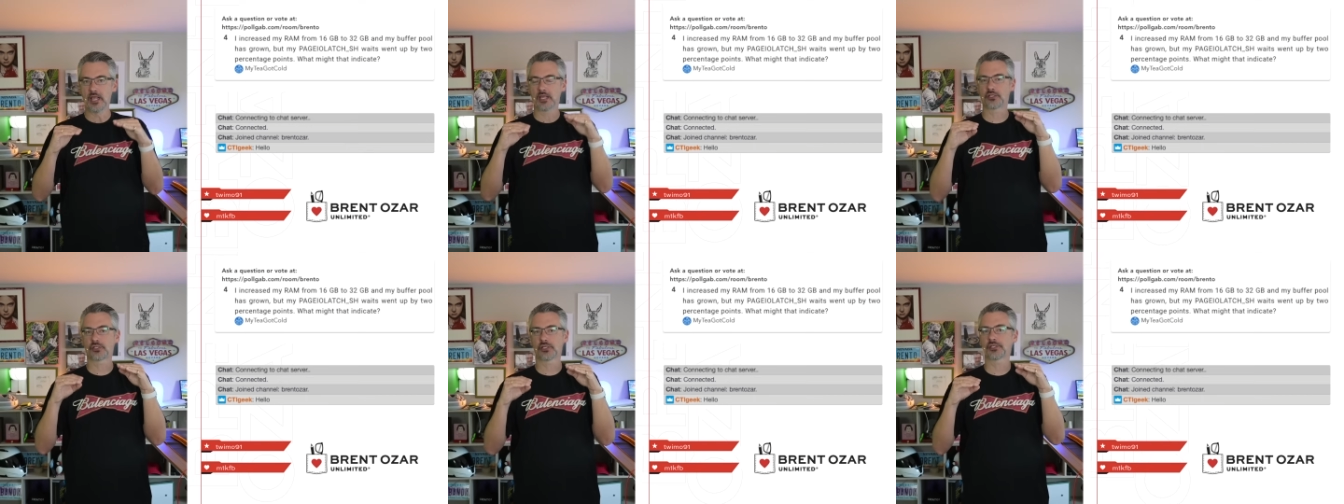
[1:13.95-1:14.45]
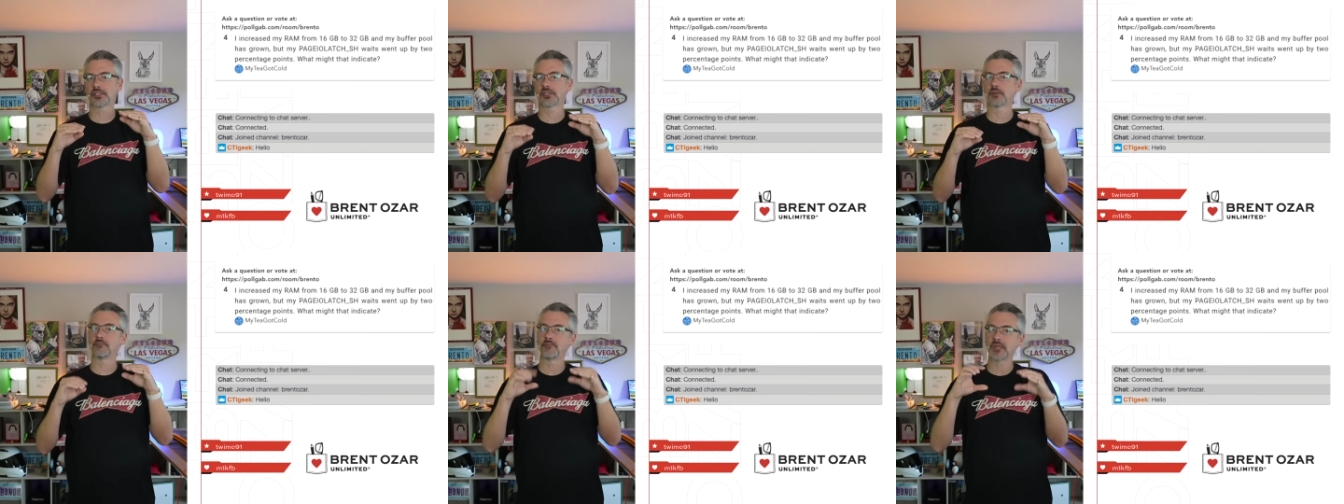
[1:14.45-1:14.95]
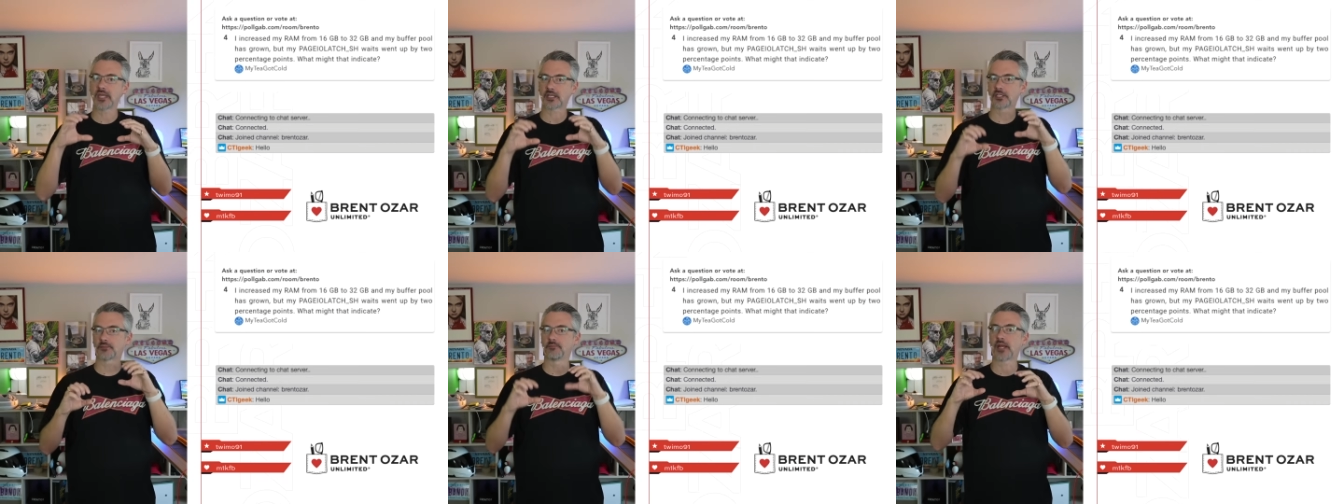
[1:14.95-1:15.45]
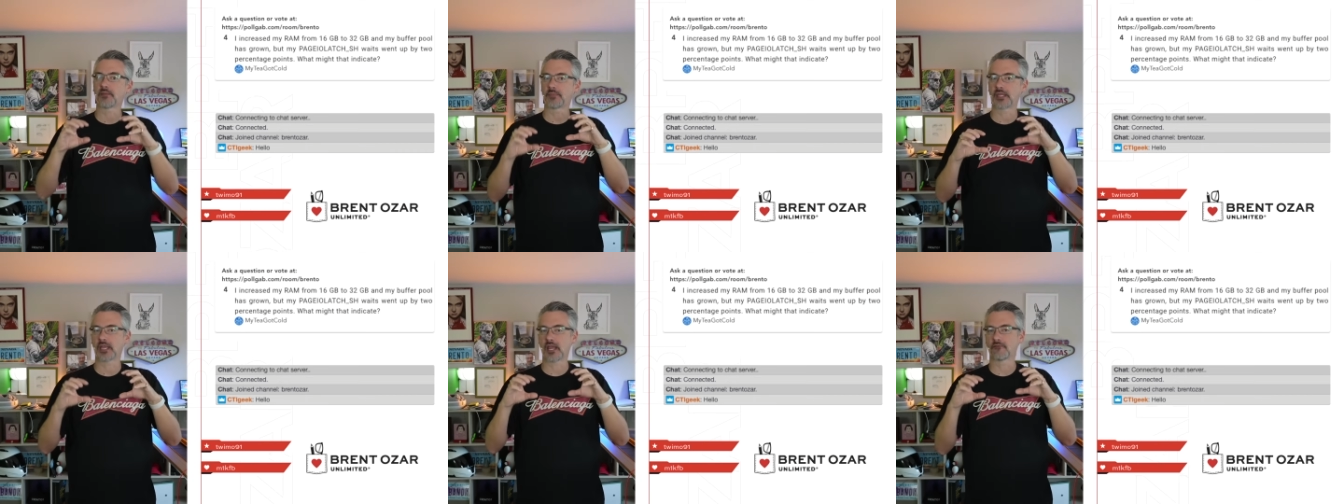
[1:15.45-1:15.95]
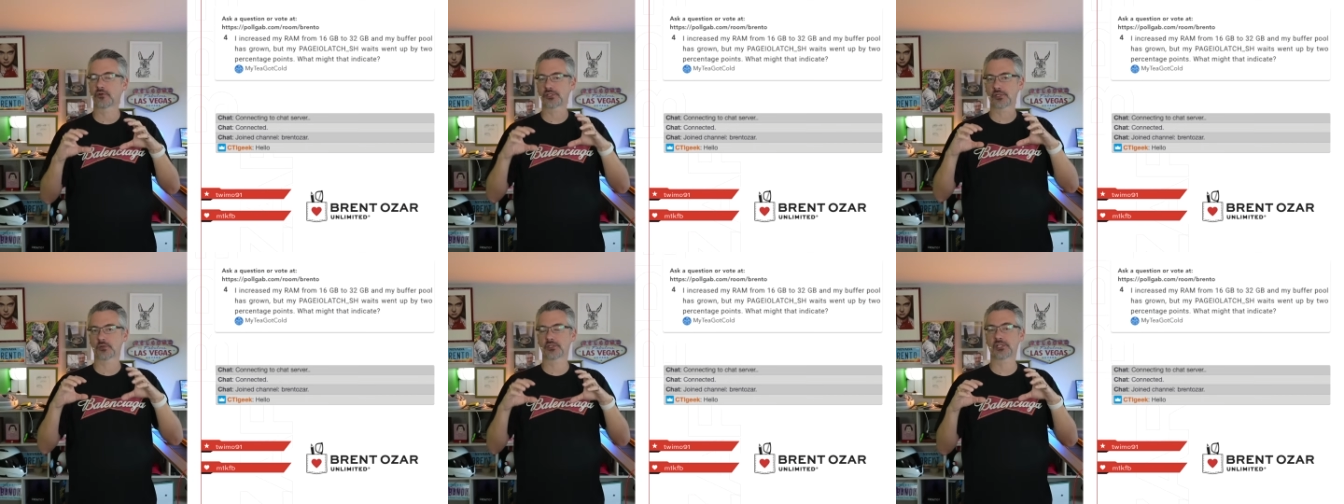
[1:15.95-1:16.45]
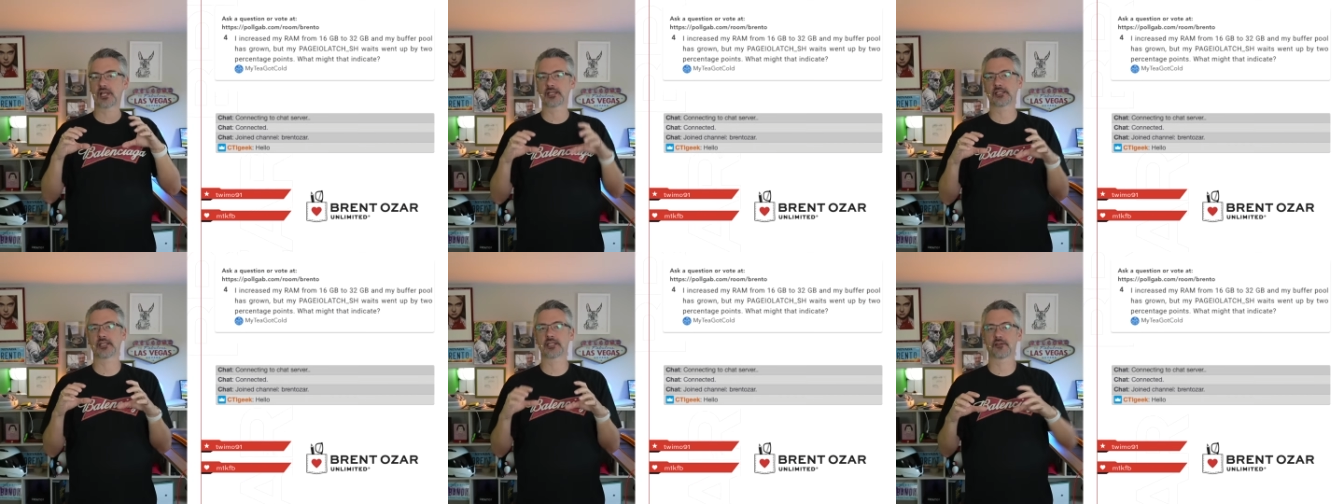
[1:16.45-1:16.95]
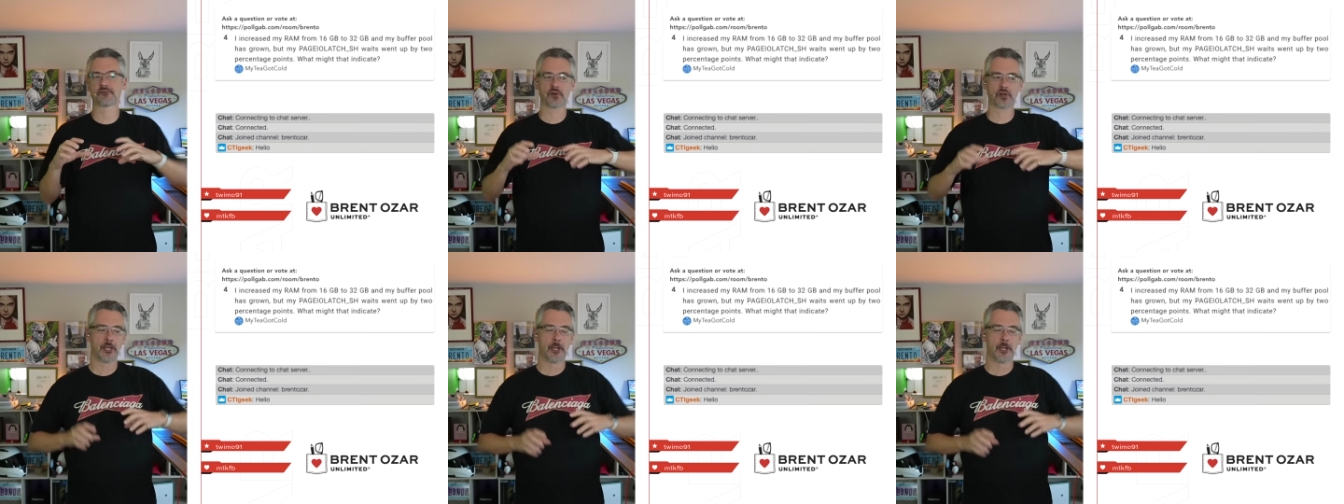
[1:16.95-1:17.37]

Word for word: It's just that the mix might be ever so slightly different.